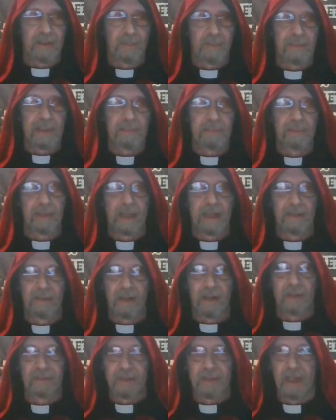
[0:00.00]
that people have
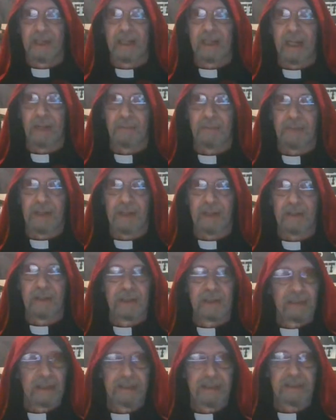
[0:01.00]
done out there.
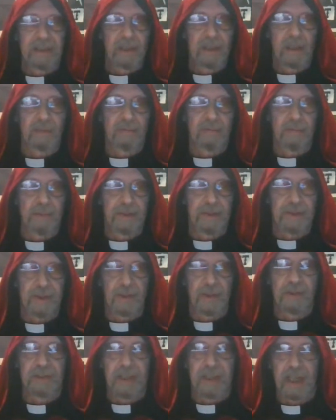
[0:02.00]
That didn't come from the
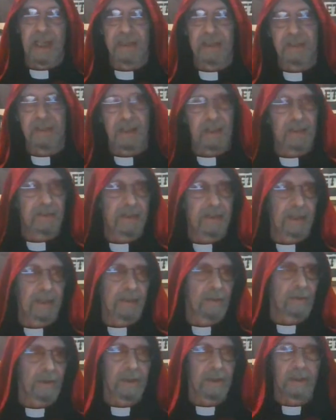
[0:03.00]
church, guys, like I said
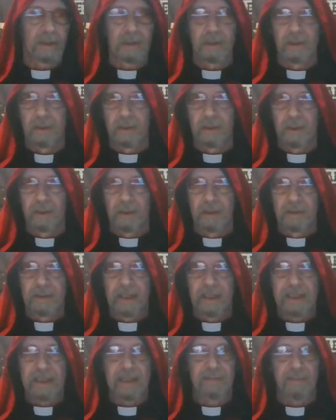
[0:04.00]
earlier.
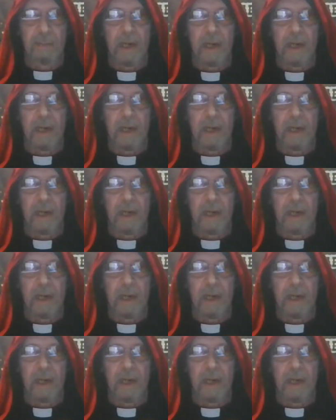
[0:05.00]
That came from